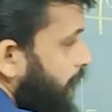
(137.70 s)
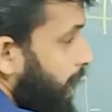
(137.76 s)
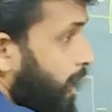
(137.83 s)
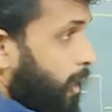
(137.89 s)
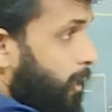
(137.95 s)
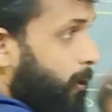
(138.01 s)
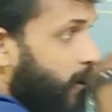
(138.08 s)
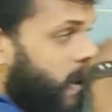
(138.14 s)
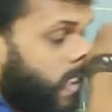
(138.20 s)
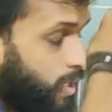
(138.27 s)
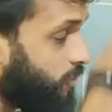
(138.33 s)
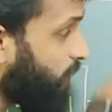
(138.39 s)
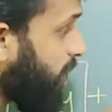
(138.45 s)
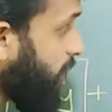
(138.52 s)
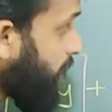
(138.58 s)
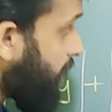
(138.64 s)

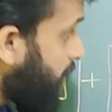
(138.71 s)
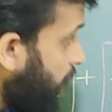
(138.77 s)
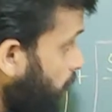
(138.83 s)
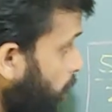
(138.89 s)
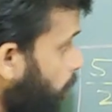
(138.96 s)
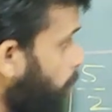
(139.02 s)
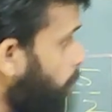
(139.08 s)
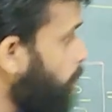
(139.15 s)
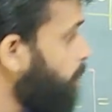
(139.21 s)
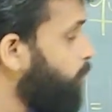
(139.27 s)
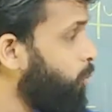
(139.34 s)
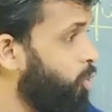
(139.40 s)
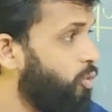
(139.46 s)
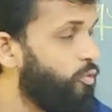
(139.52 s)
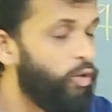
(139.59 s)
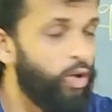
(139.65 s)
and when they all
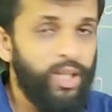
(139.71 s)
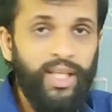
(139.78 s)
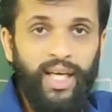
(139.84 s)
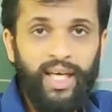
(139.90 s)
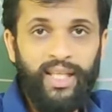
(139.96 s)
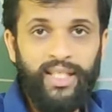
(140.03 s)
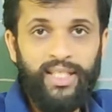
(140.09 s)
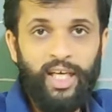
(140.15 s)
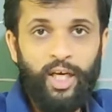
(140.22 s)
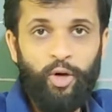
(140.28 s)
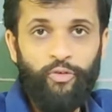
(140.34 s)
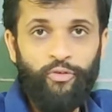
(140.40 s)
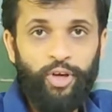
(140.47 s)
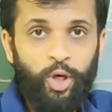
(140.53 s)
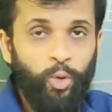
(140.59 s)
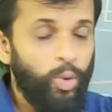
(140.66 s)
move on the other side
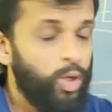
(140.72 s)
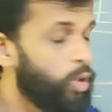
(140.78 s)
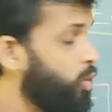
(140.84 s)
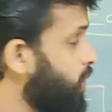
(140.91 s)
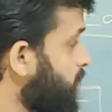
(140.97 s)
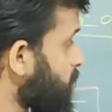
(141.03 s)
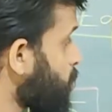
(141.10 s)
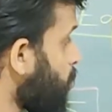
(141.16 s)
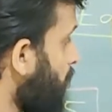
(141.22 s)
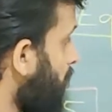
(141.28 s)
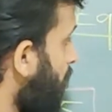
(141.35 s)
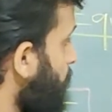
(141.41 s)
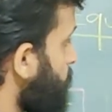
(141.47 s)
of equal to, this is what